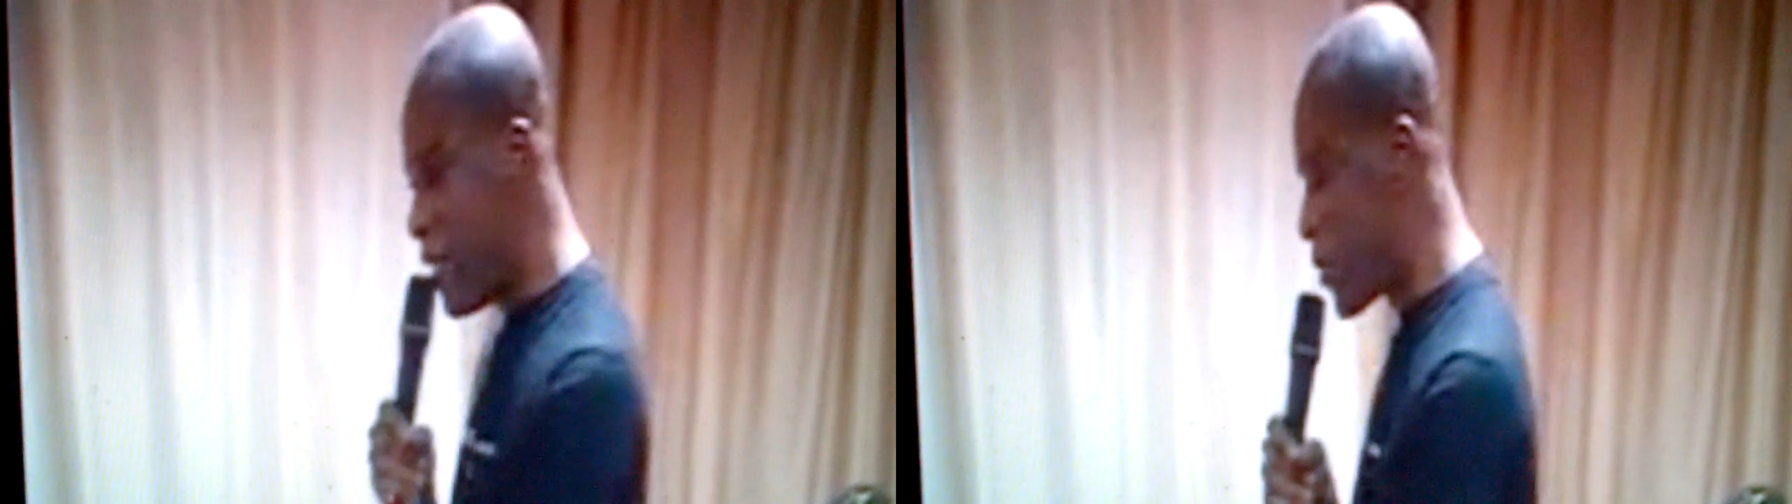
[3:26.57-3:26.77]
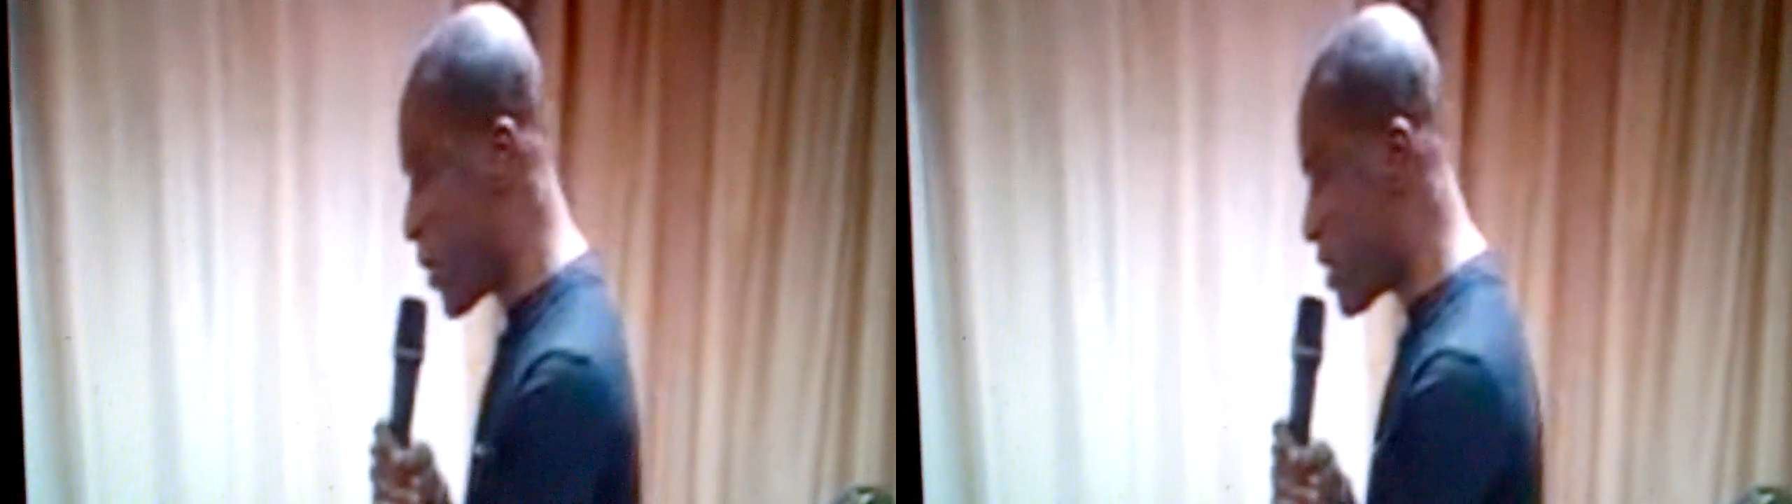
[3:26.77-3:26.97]

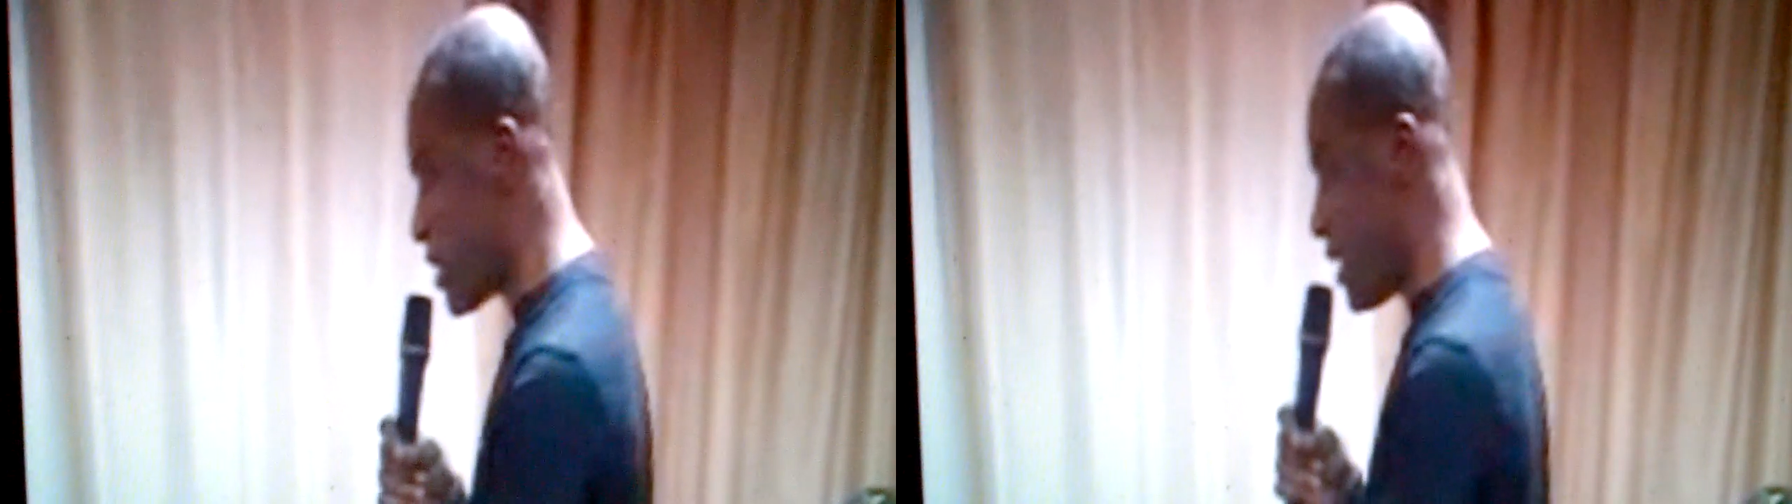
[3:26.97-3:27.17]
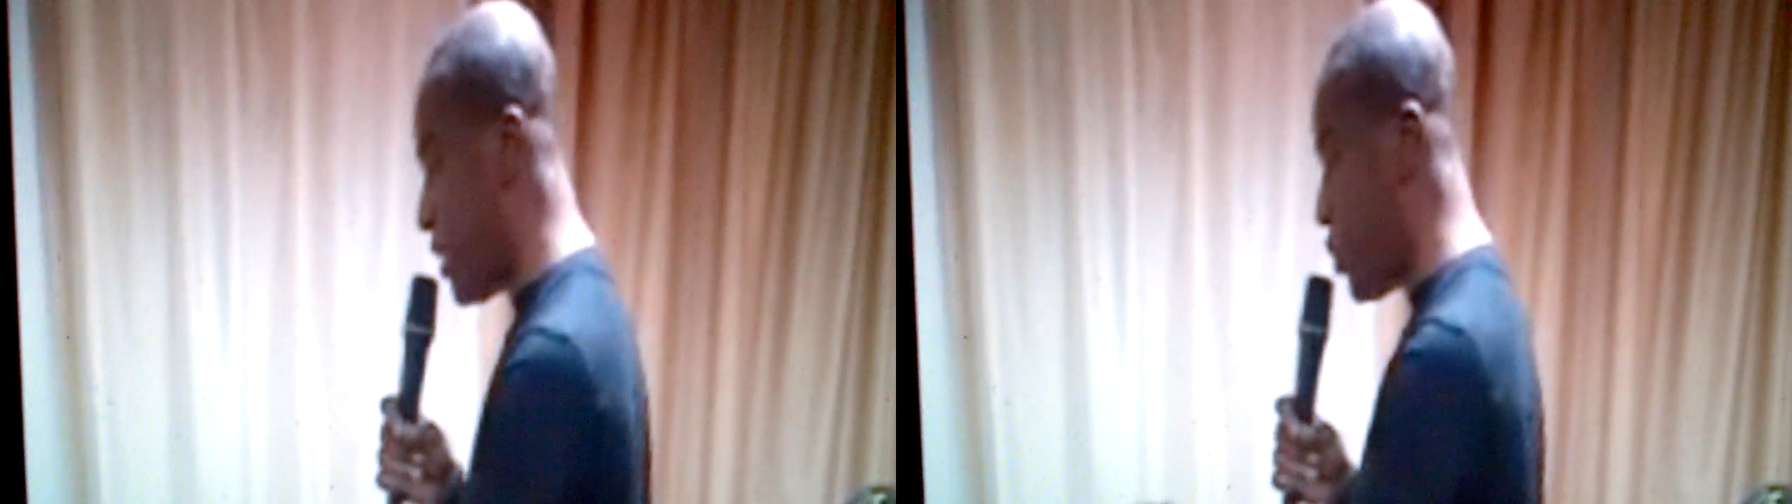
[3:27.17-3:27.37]
it
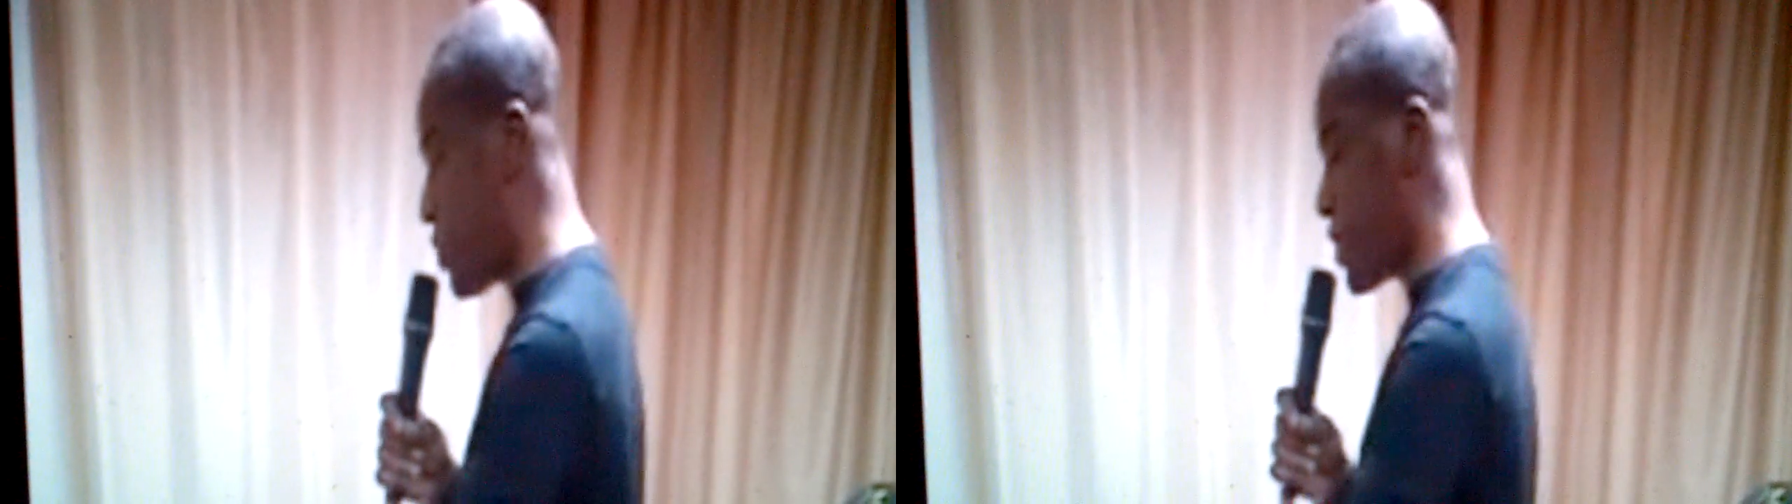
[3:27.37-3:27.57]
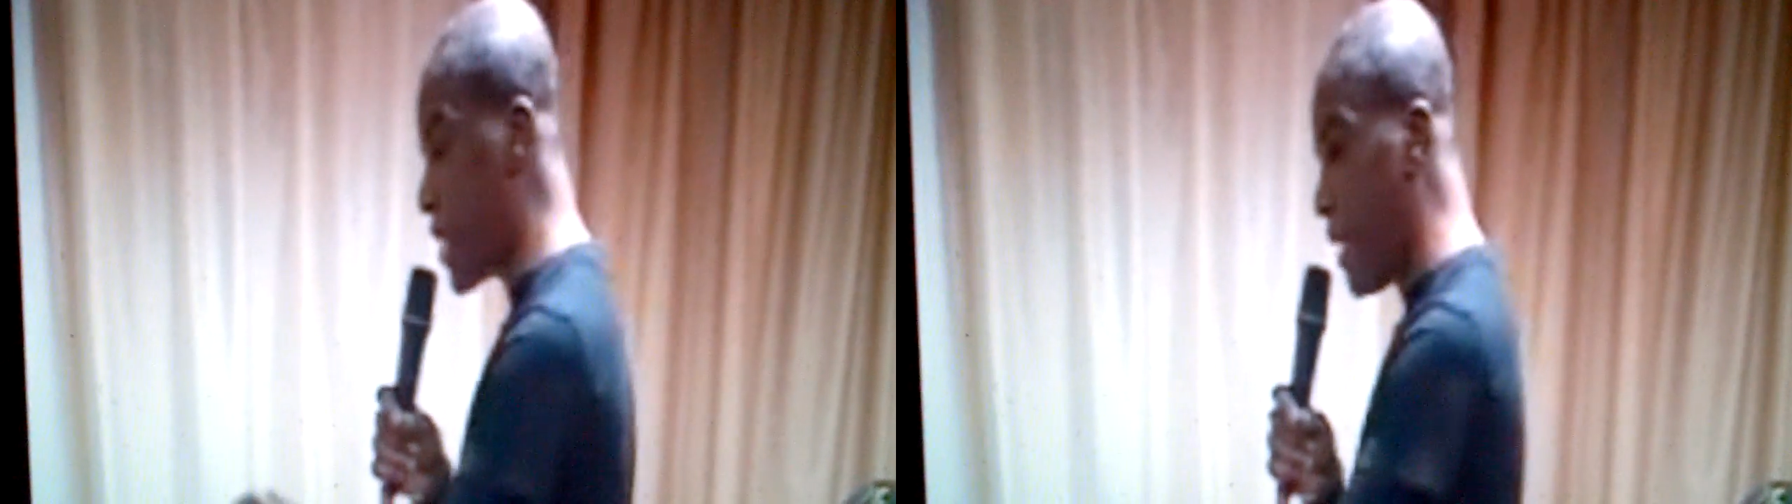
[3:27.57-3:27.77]
interesting, they
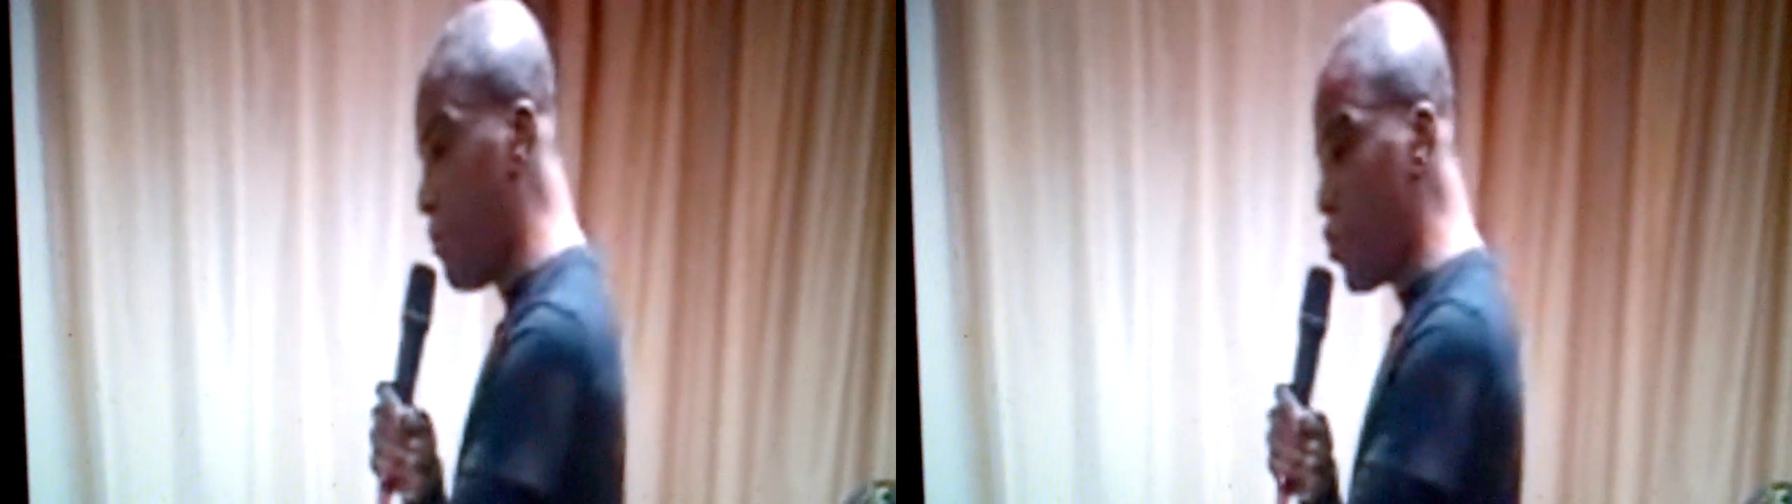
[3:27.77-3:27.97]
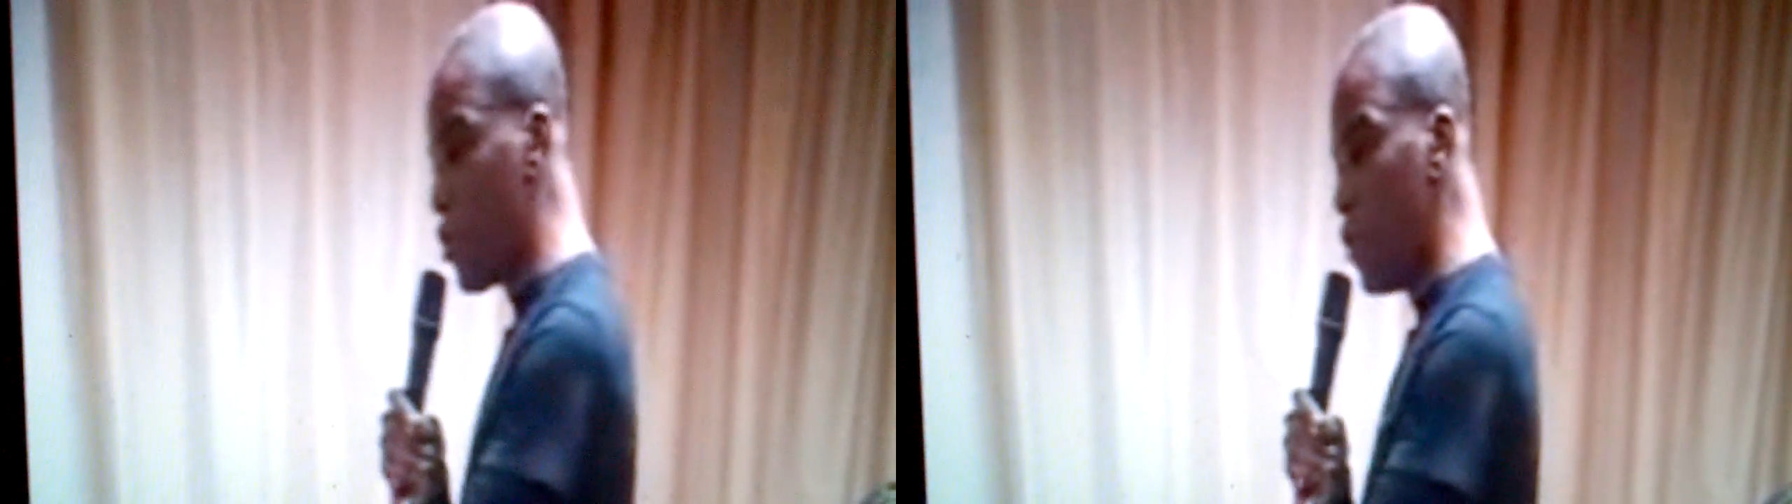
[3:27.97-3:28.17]
use the
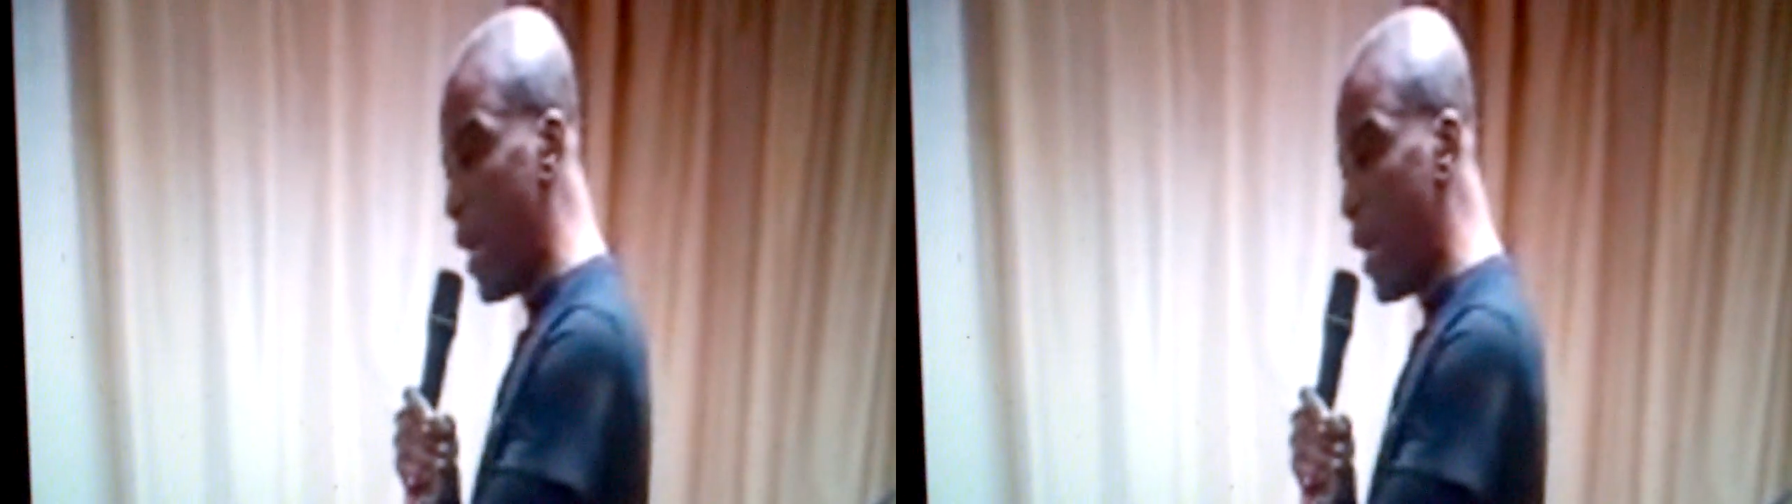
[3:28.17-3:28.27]
same